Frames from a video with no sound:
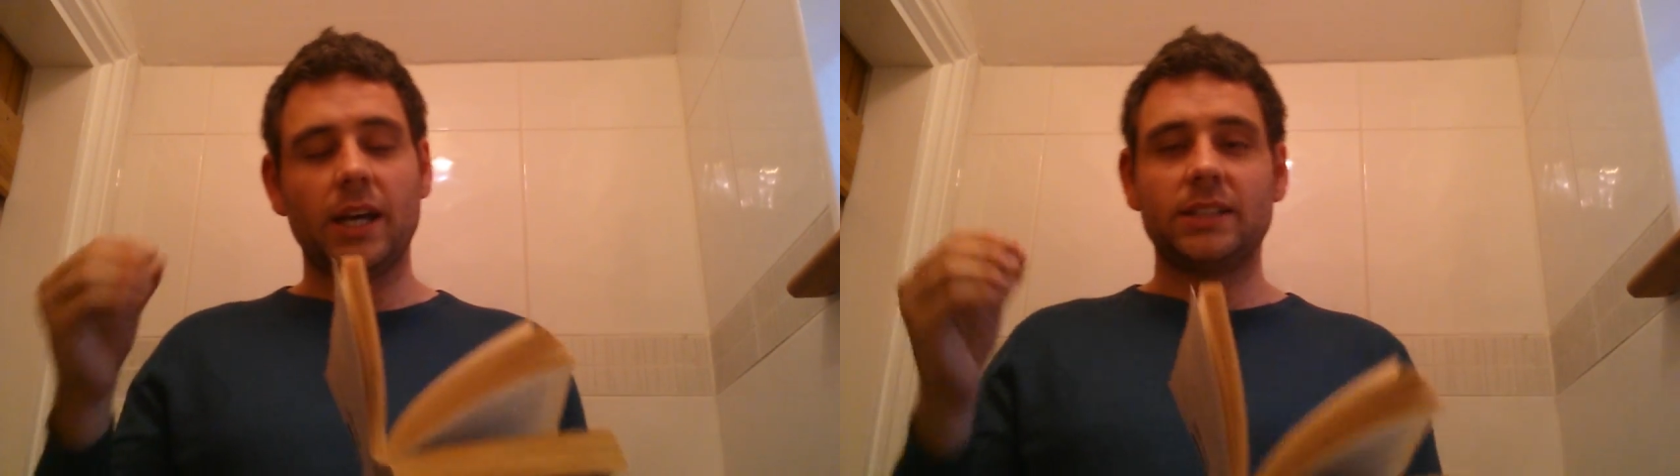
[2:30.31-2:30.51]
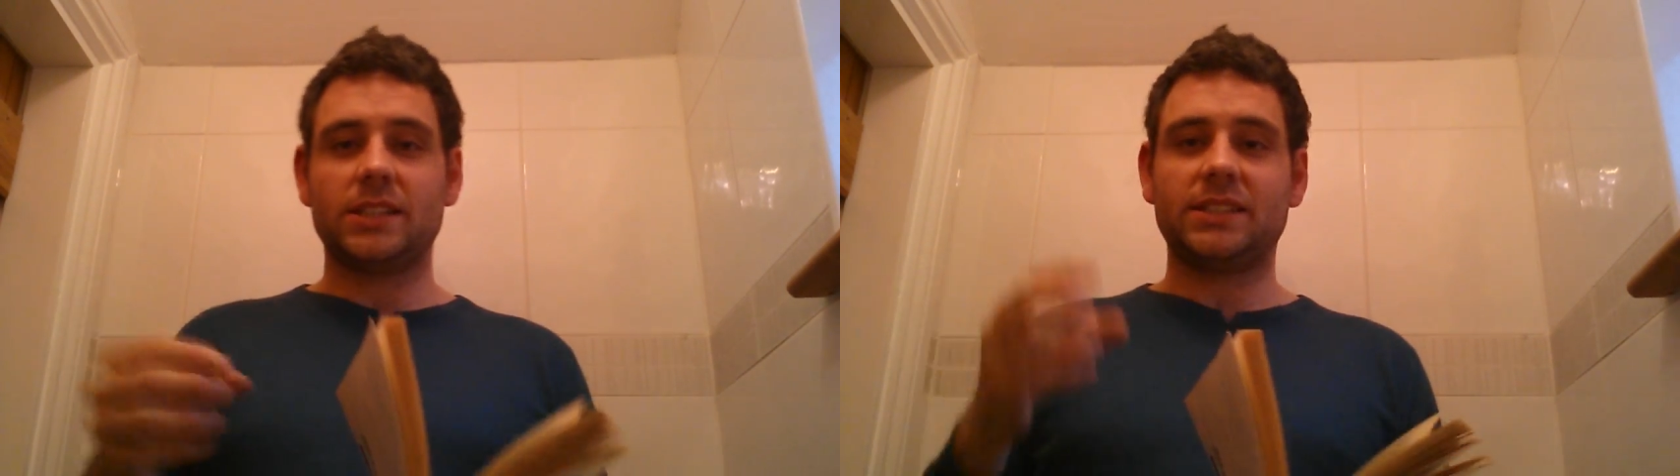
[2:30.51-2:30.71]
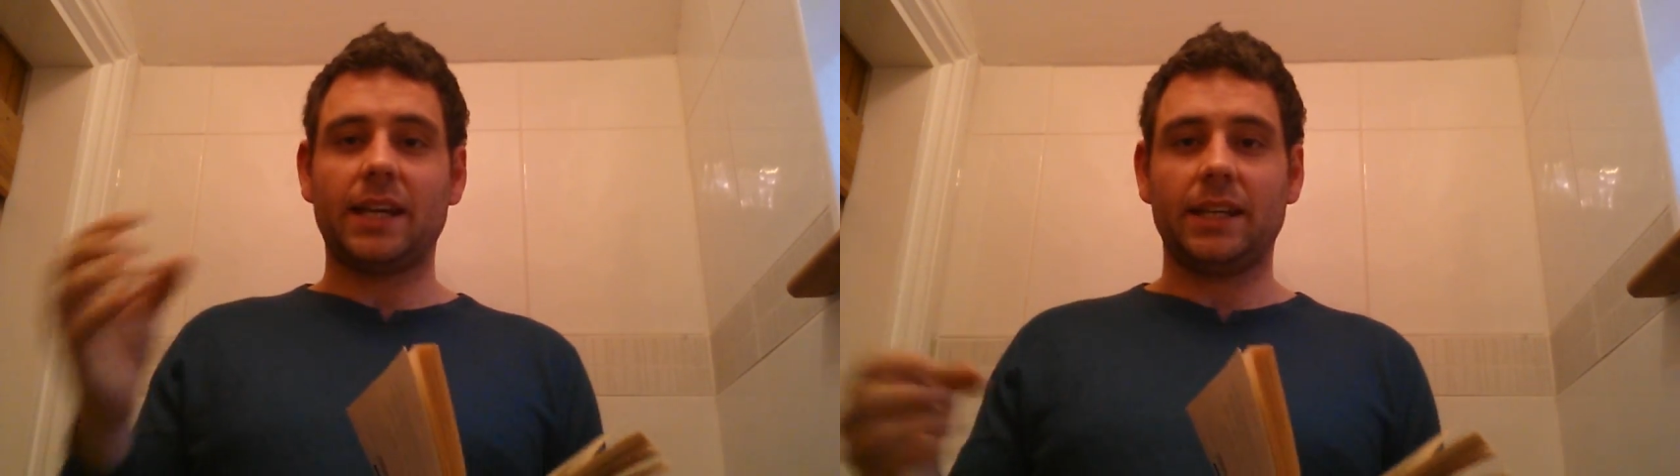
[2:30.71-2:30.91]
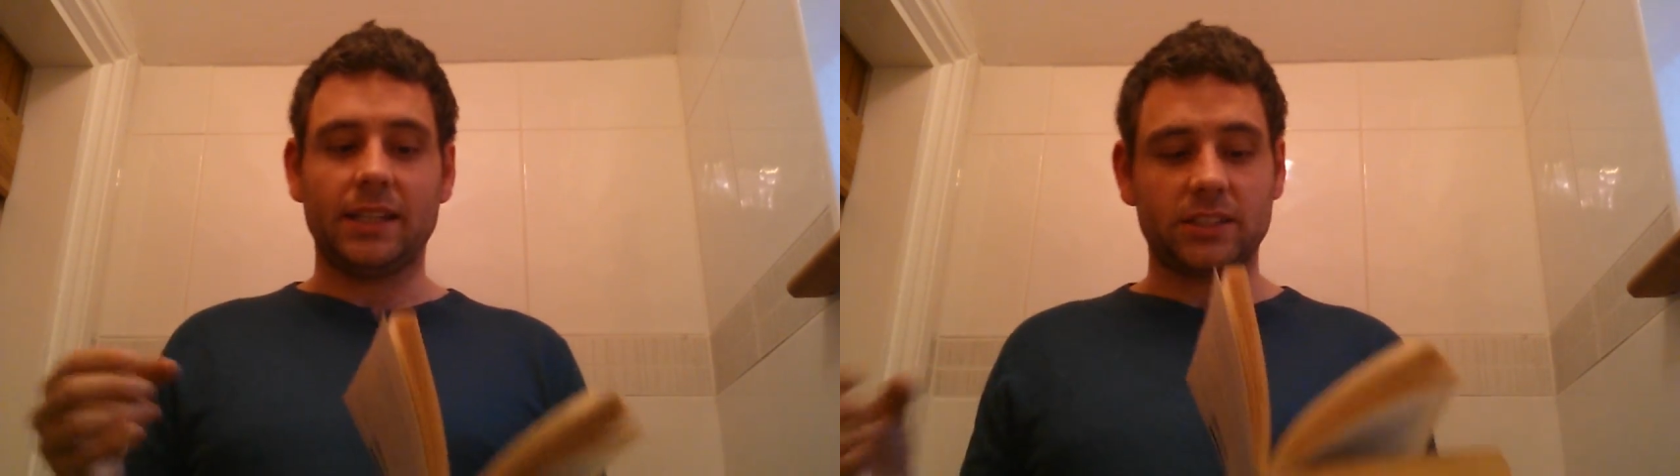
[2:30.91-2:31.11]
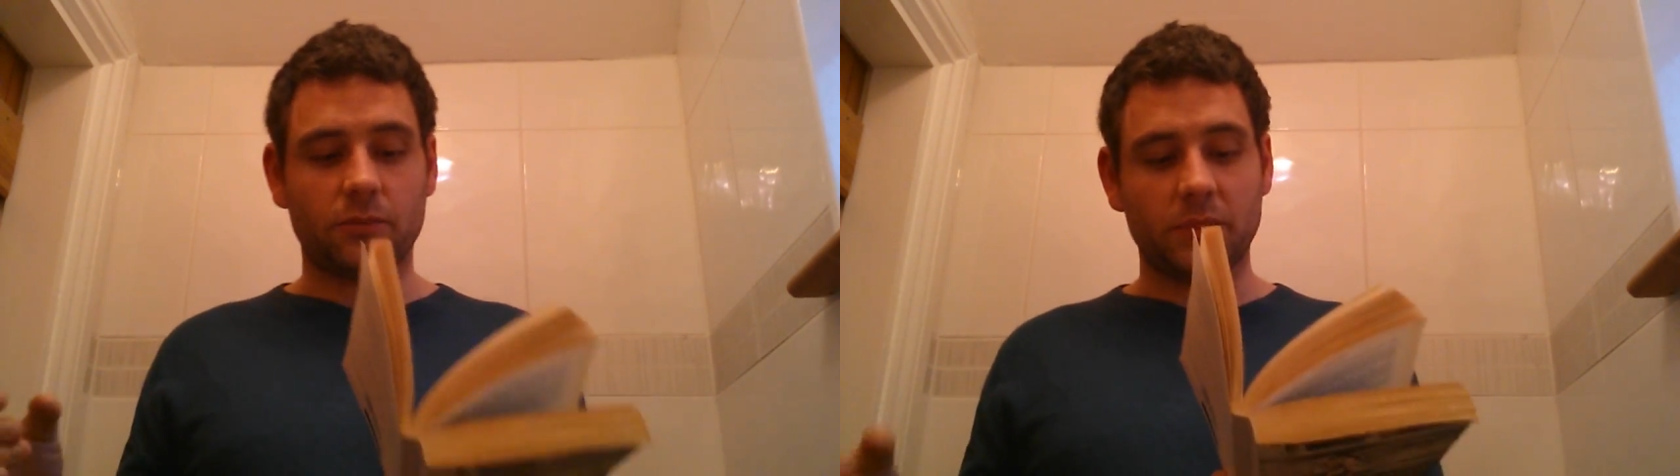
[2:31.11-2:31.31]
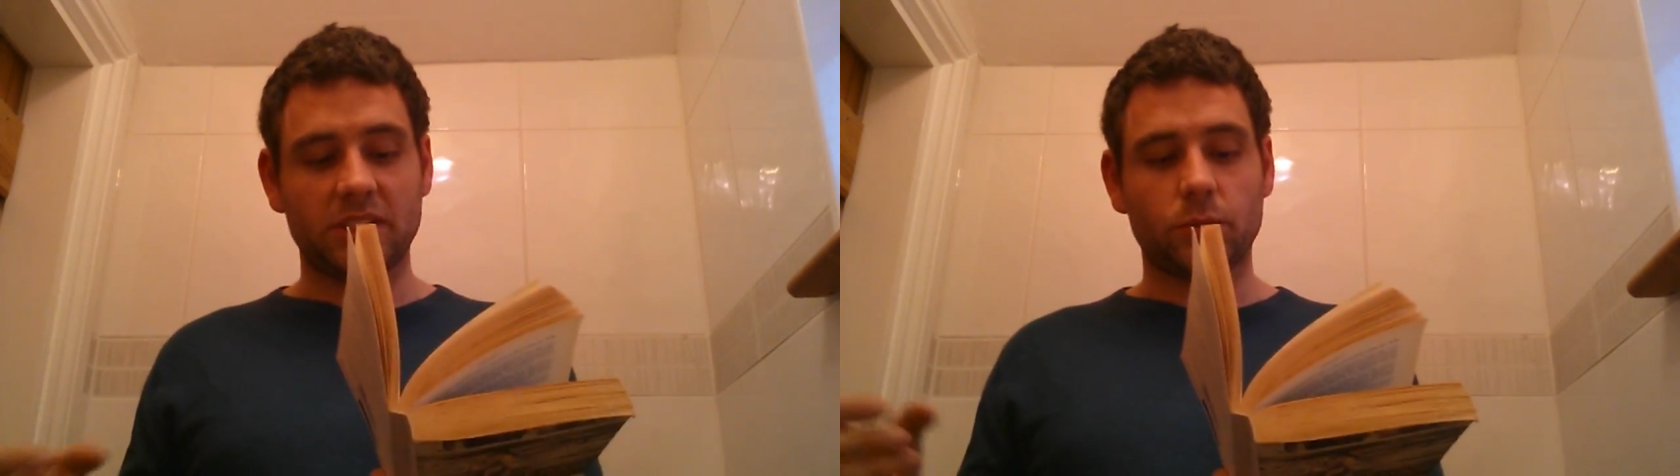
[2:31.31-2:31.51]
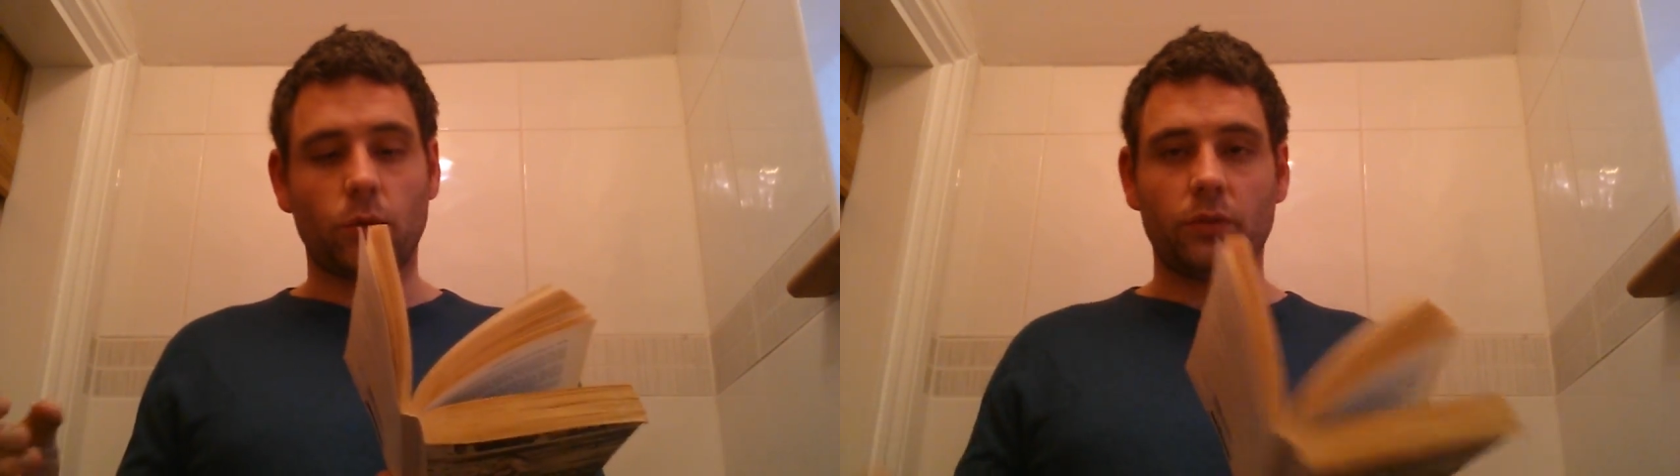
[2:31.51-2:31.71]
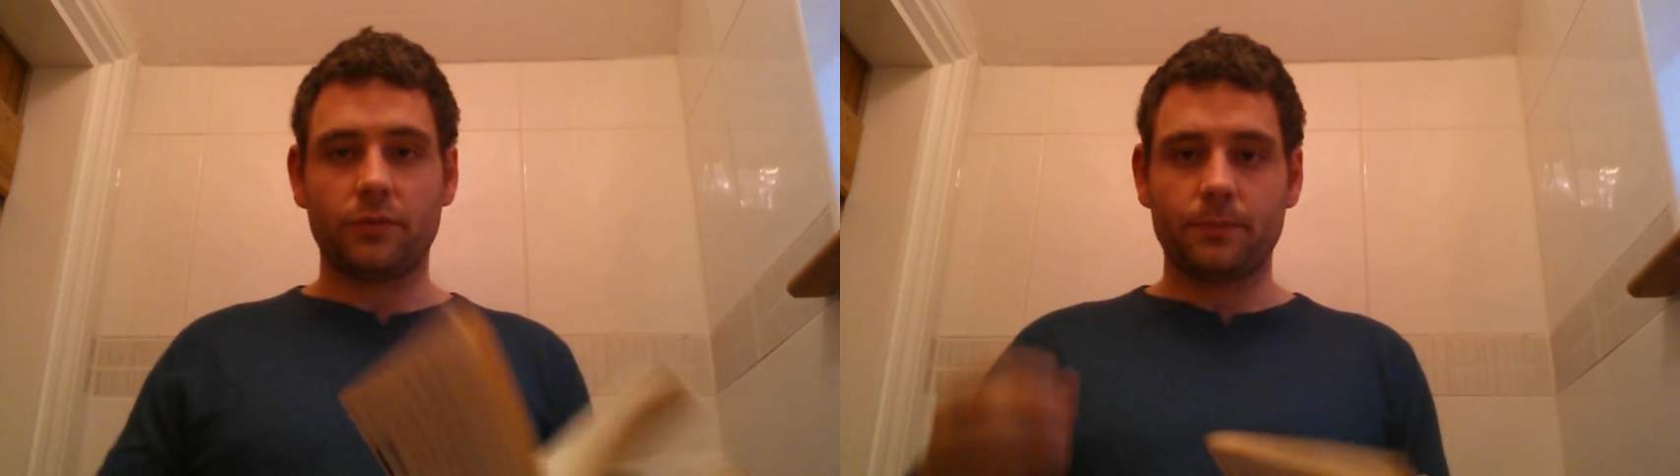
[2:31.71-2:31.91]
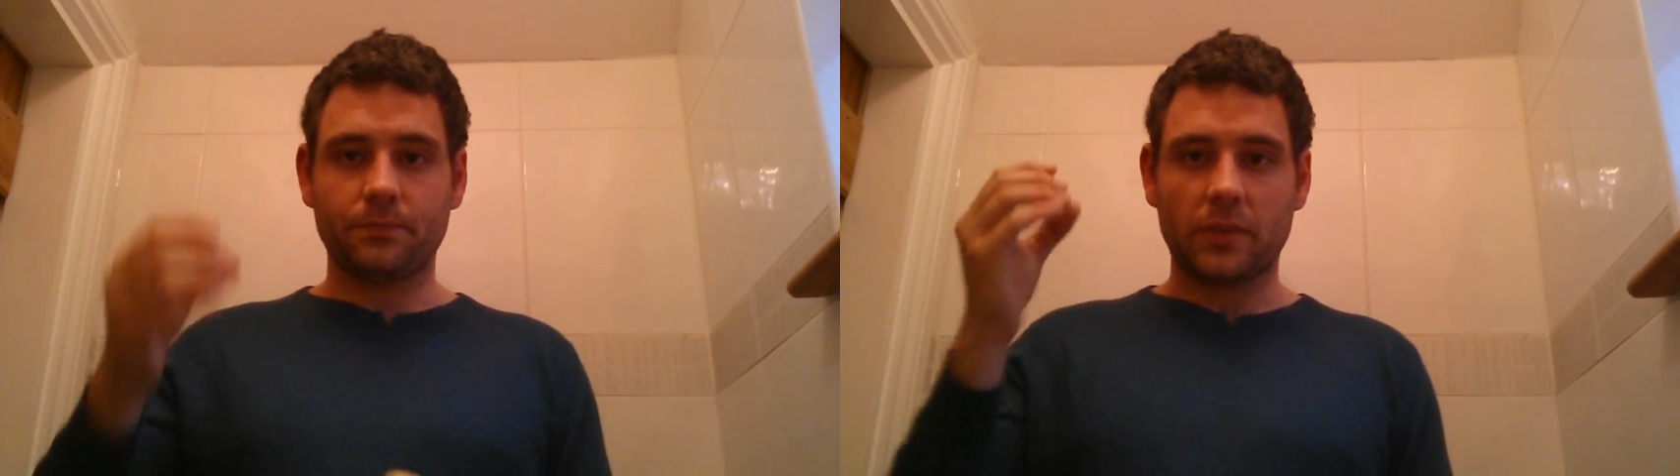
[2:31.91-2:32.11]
to the techniques of Mrs. Woolf.